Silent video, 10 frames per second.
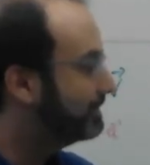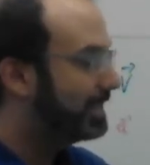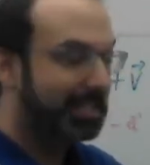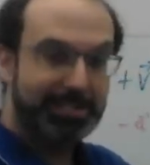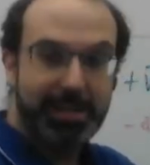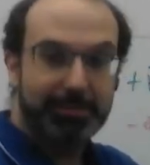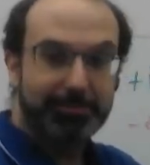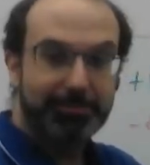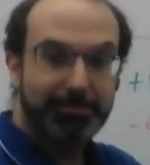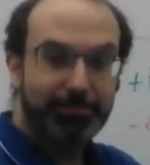And that's it.
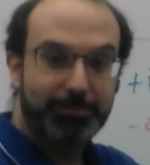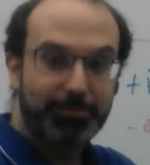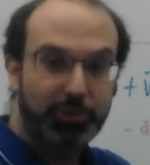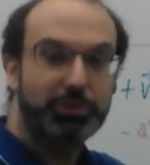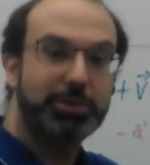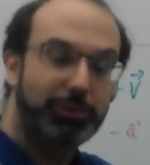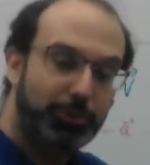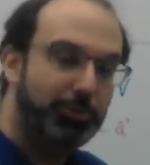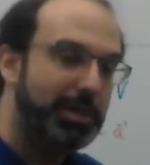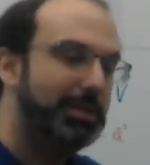Those are the
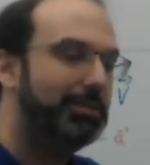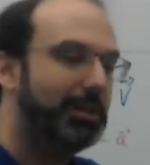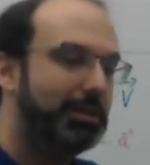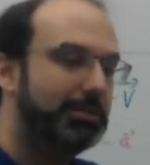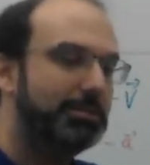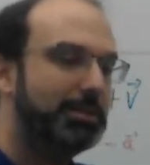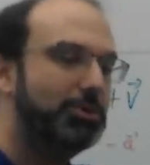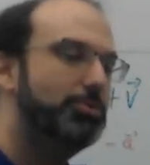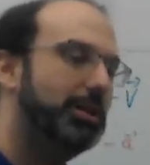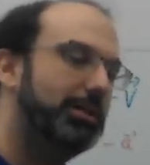3 things that
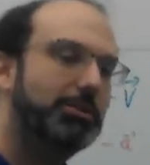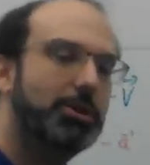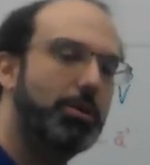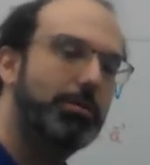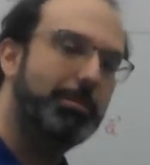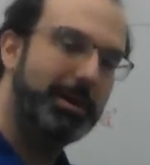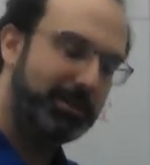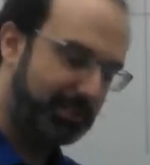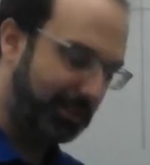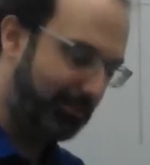you need to know about
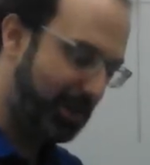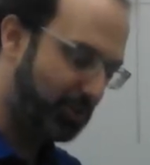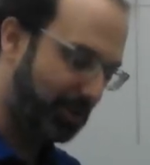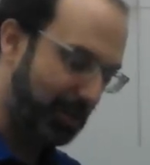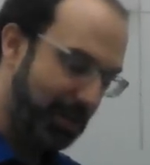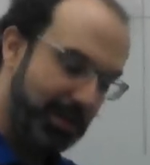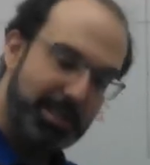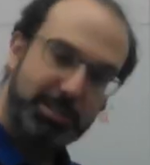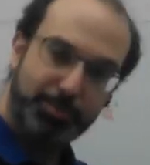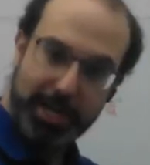acceleration.
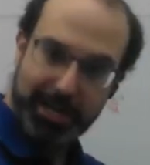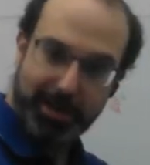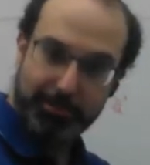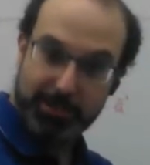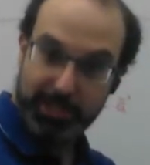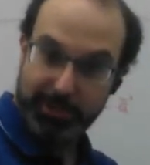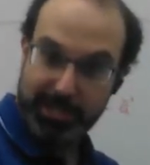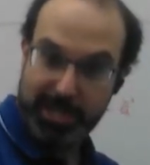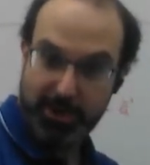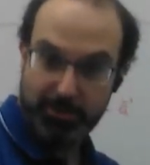Speeding up,
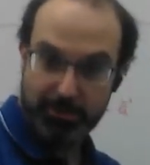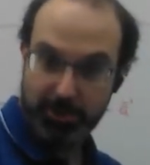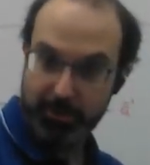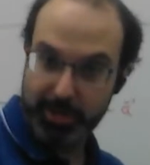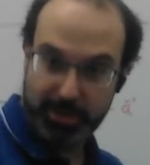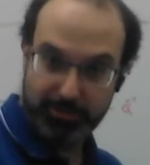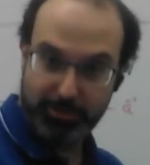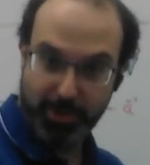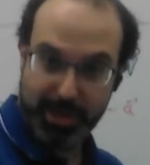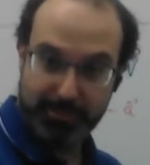slowing down, or going a
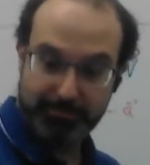different way.